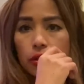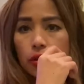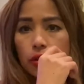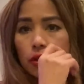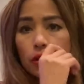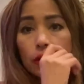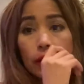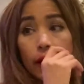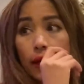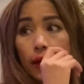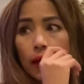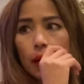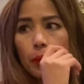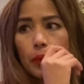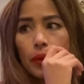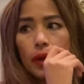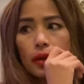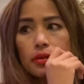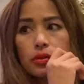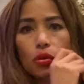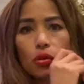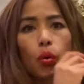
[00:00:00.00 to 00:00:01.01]
you're not gonna be
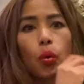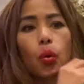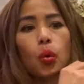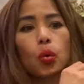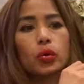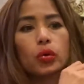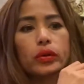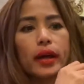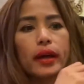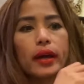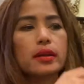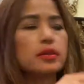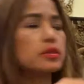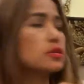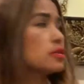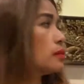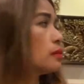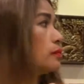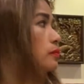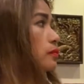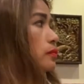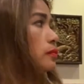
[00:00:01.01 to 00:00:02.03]
as cold as
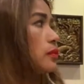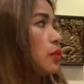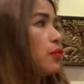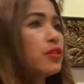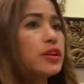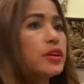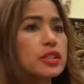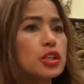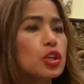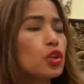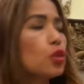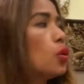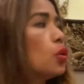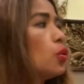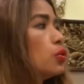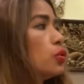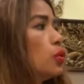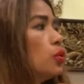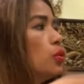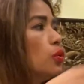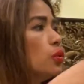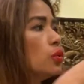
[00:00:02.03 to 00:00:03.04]
freezing cold.
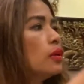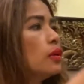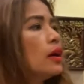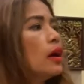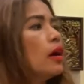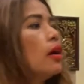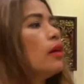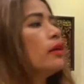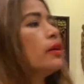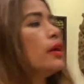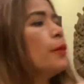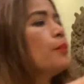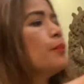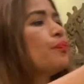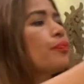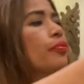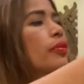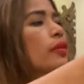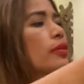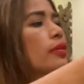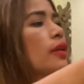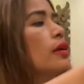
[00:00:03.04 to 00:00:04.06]
Oh, okay.
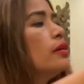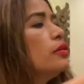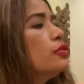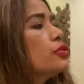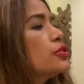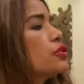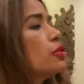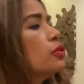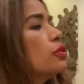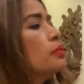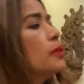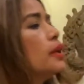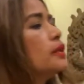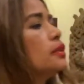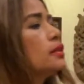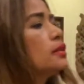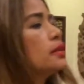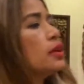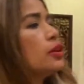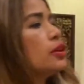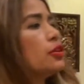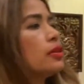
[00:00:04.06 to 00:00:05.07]
Thank you so much.
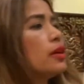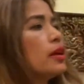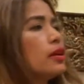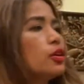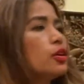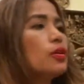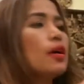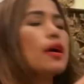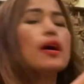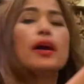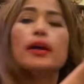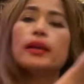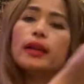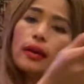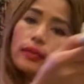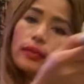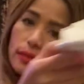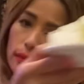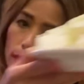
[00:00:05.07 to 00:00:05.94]
Thank you, thank you. Now,